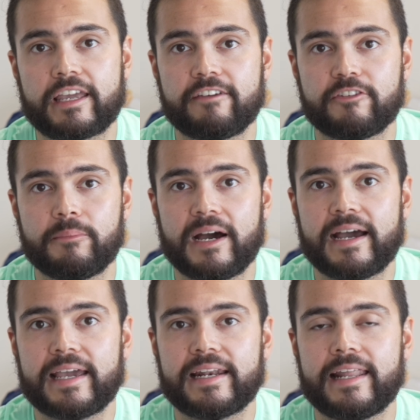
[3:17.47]
given
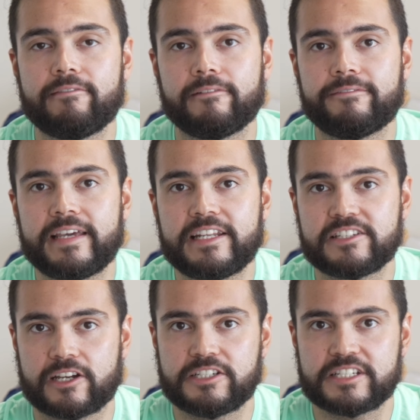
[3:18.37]
my level of fitness,
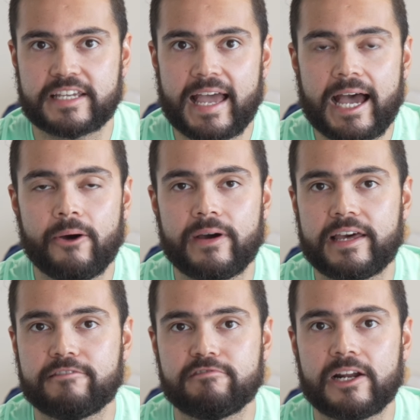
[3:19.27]
I could just get out
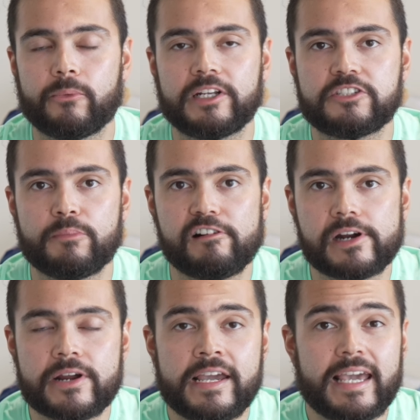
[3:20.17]
and run one
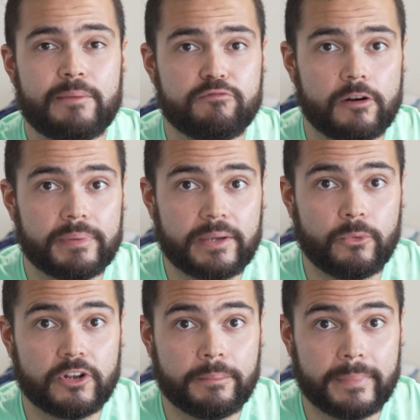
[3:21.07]
tomorrow. It probably
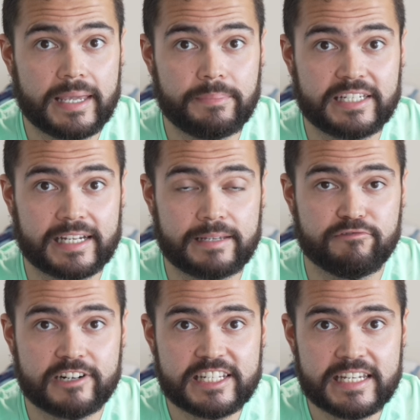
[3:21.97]
wouldn't be particularly
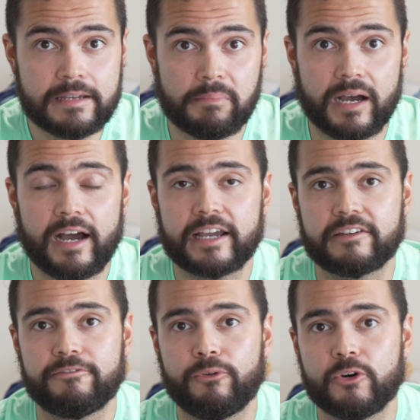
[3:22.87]
pretty, but I
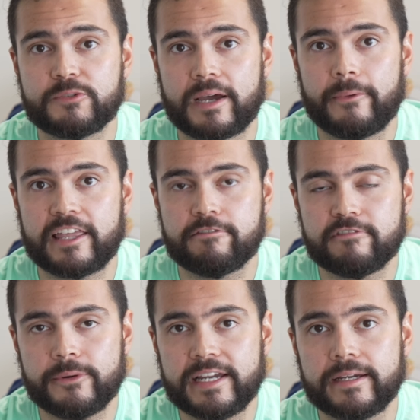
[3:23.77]
could force my way
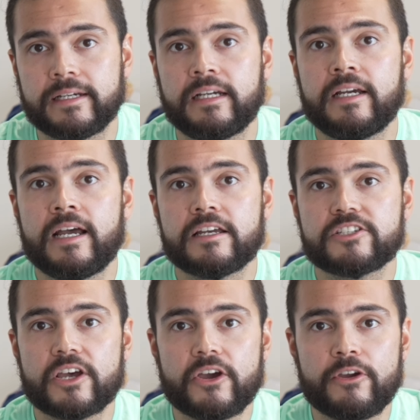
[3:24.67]
through it.
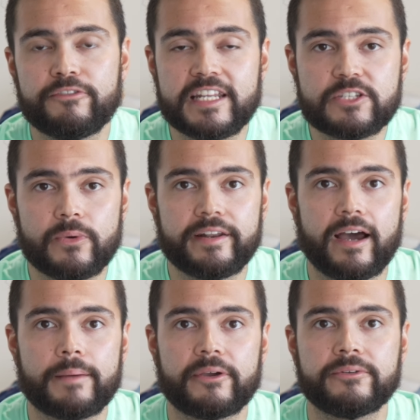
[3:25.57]
So for this one,
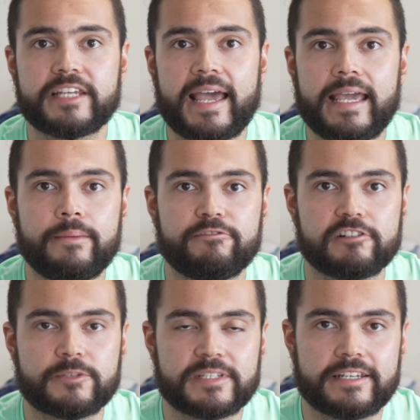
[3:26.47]
I'm going to aim for
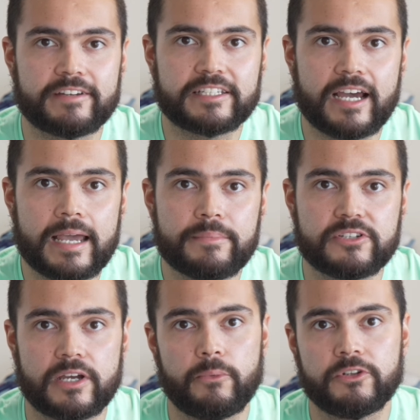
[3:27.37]
a specific time
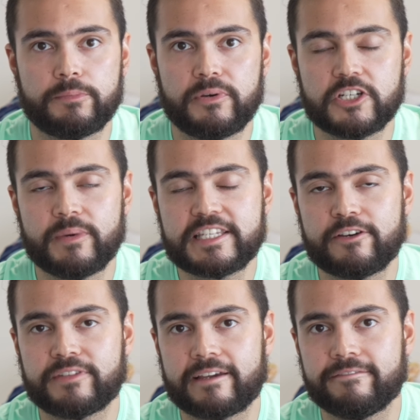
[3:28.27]
because I want to push
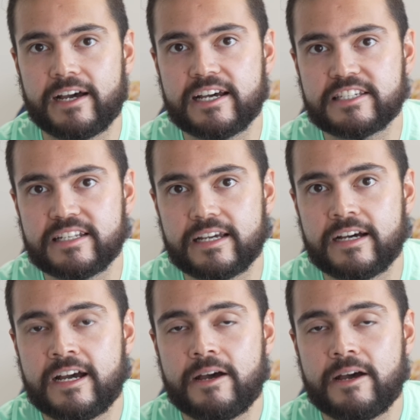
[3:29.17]
myself to get faster.